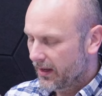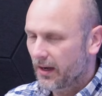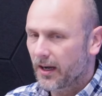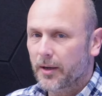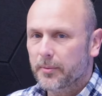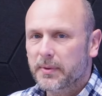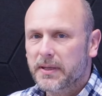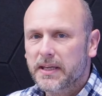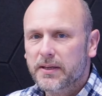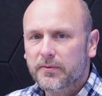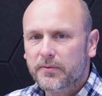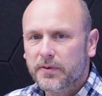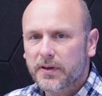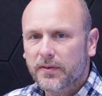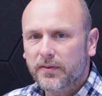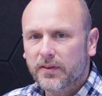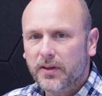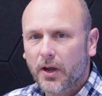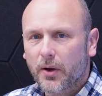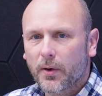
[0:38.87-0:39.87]
I'm Kyan
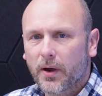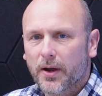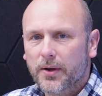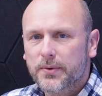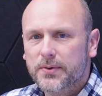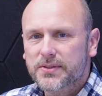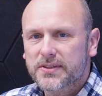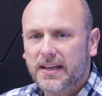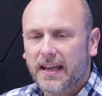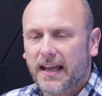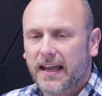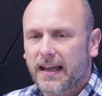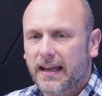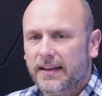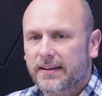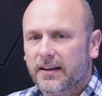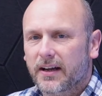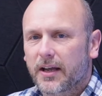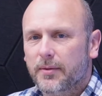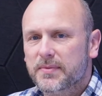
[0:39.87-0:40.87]
Frith, co host,
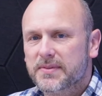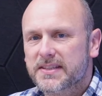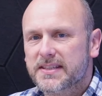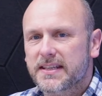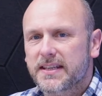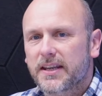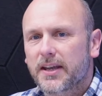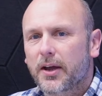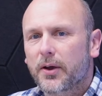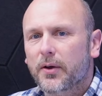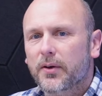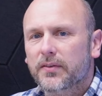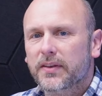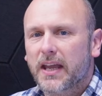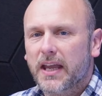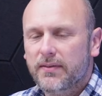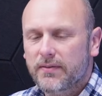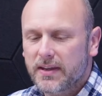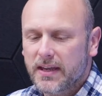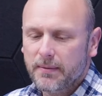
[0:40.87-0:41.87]
and I'm the CEO of
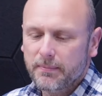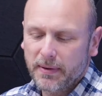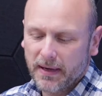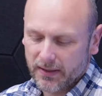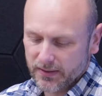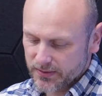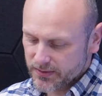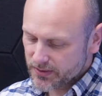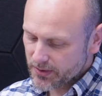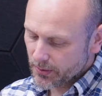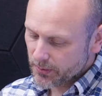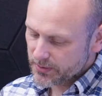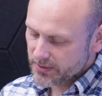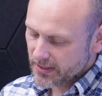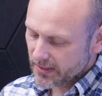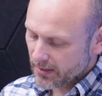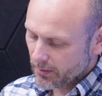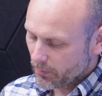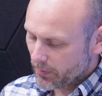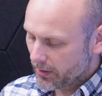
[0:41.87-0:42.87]
KV Impact
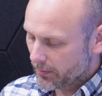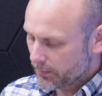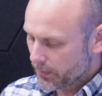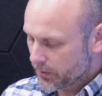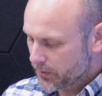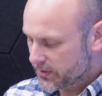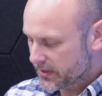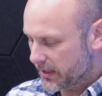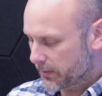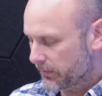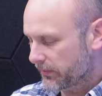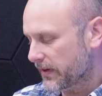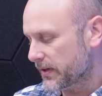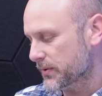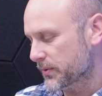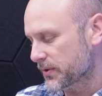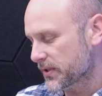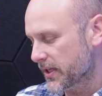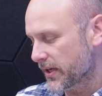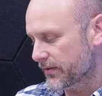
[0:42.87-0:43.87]
Consulting. We're a boutique
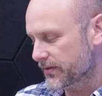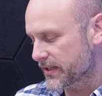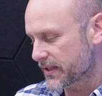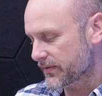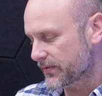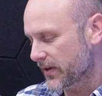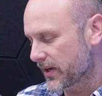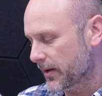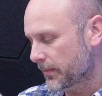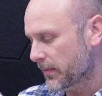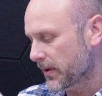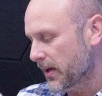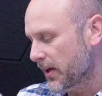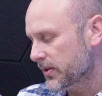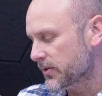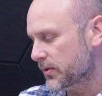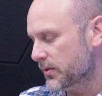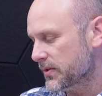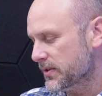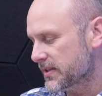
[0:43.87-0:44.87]
professional services firm
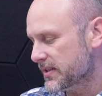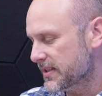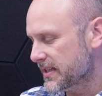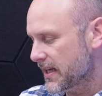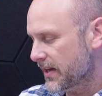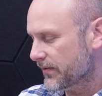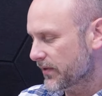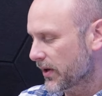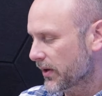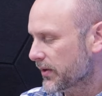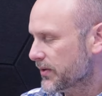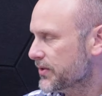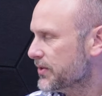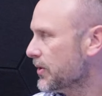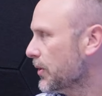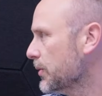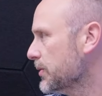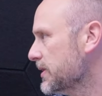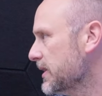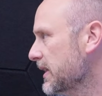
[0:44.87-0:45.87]
doing CFO
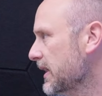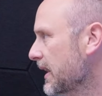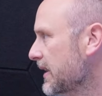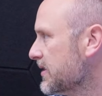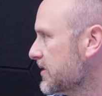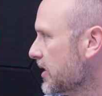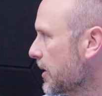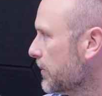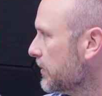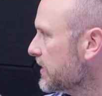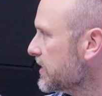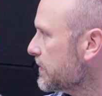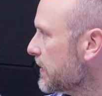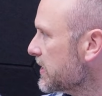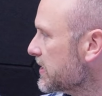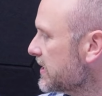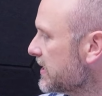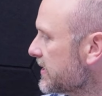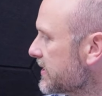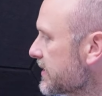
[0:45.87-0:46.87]
consulting and cyber
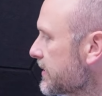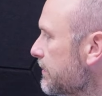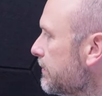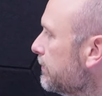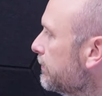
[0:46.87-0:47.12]
specialists.